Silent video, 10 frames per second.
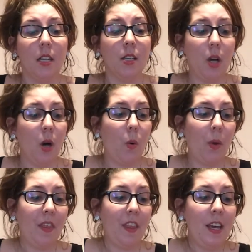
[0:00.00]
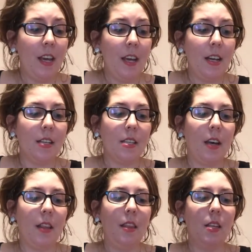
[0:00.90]
So with these,
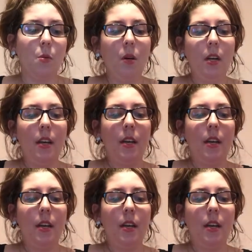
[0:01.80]
this one